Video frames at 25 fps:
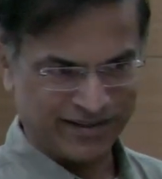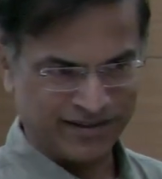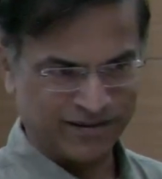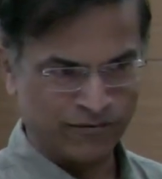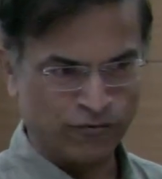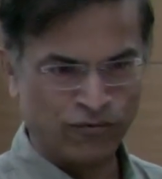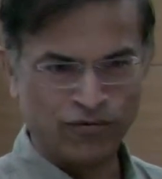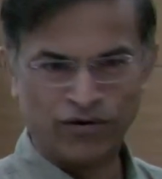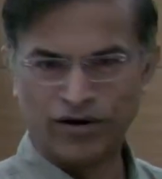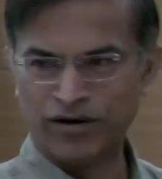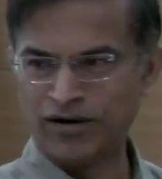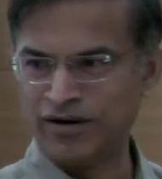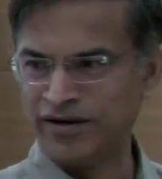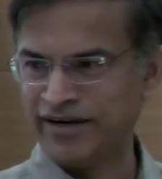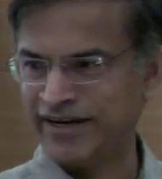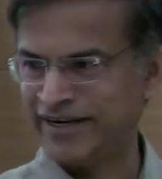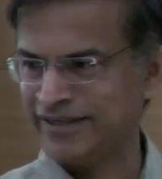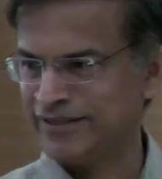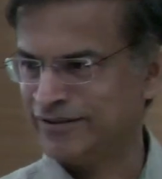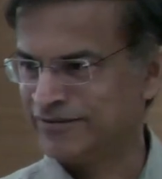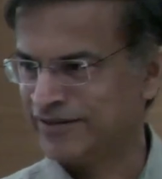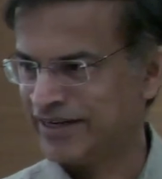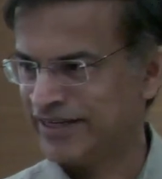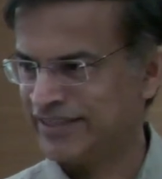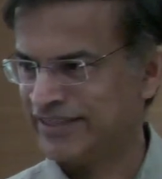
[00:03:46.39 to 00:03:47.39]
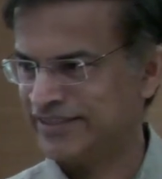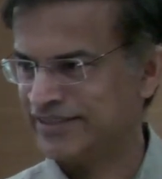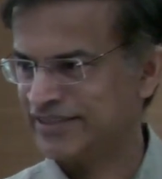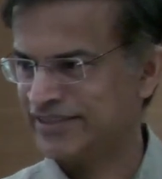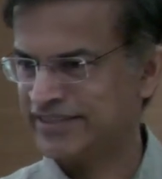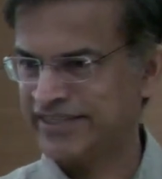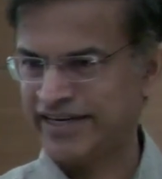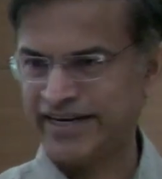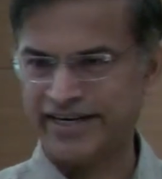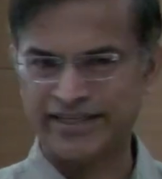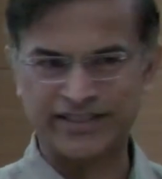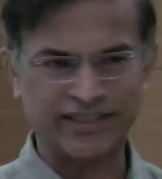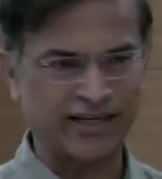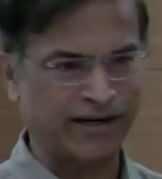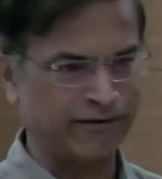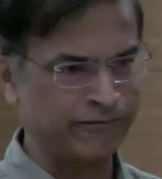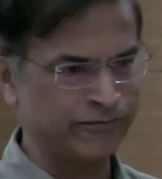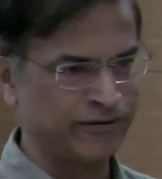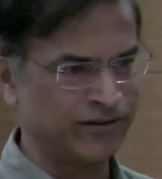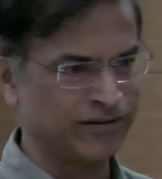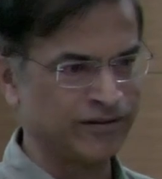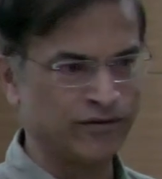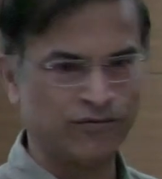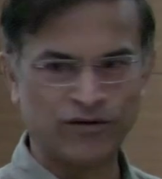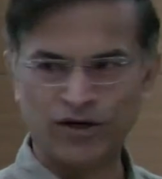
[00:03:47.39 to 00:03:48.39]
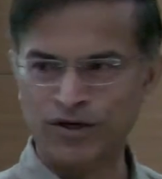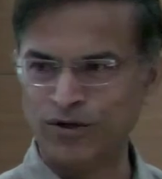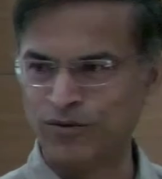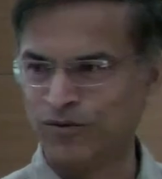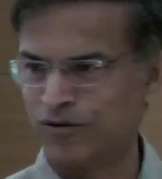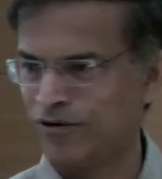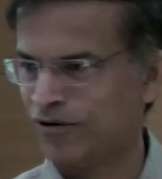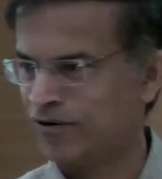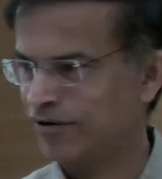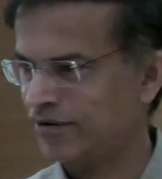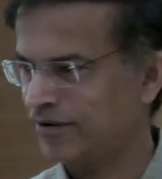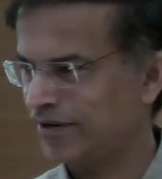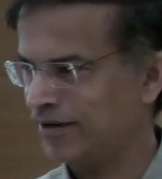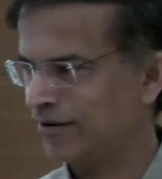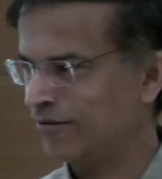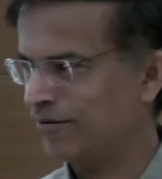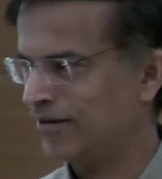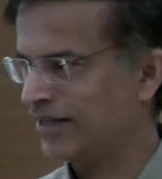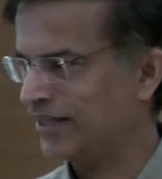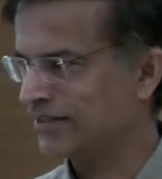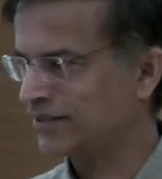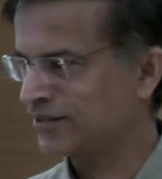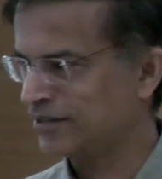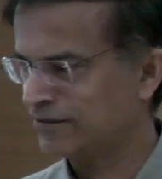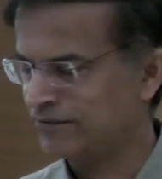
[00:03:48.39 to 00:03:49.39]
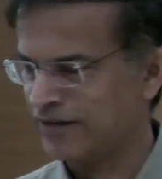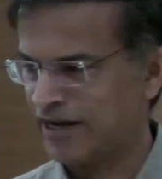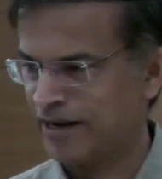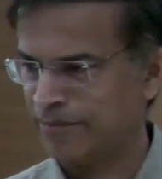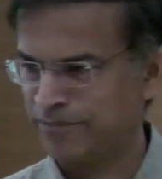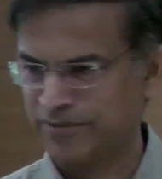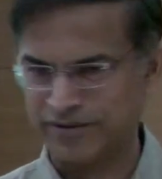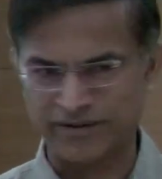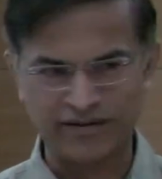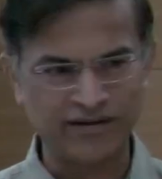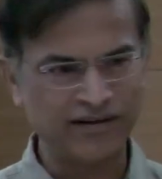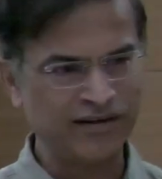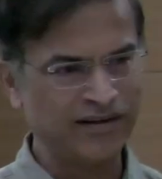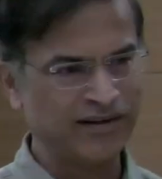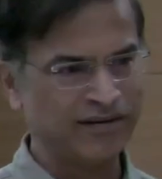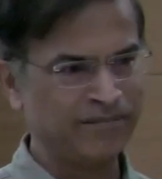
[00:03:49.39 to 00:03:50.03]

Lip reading: world and United States after the World War and all that stuff happened